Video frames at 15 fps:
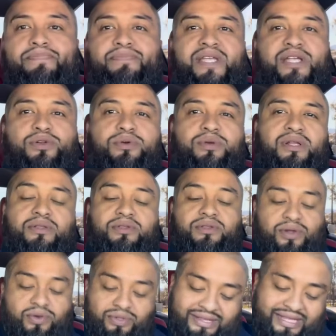that
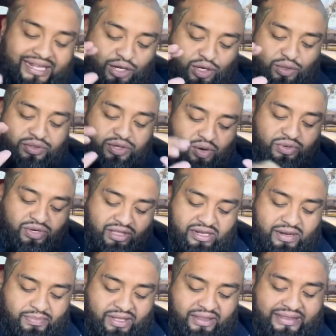don't know nothing
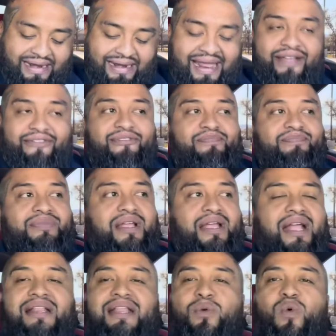about that life,
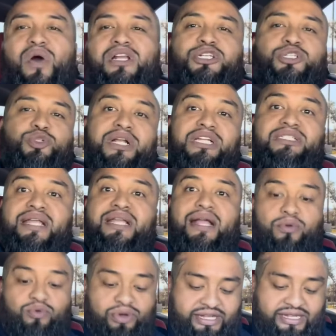and they want to dress
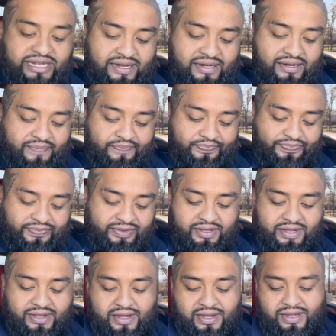that way, eh?
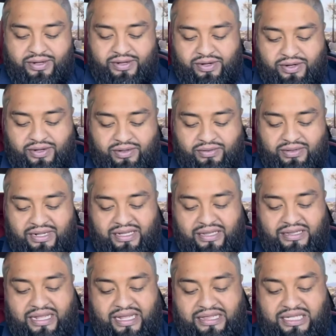You know?
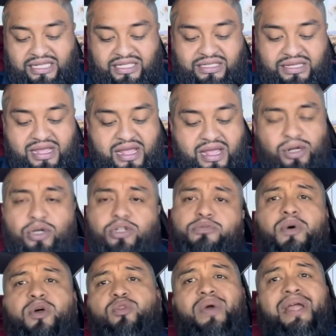And this goes
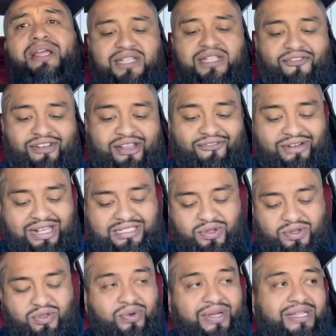both ways. It flip-flops
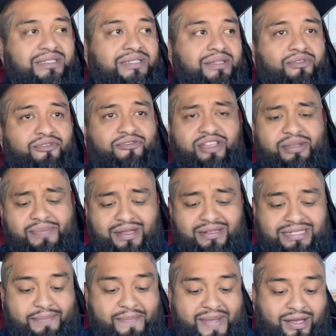both ways. Females
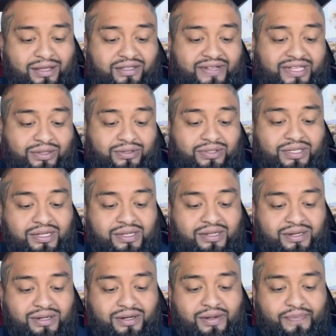and males, vatos,
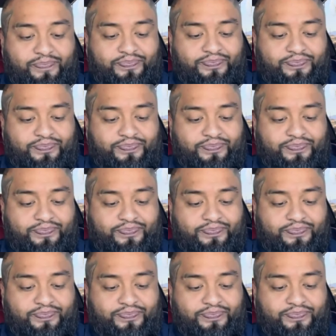you know?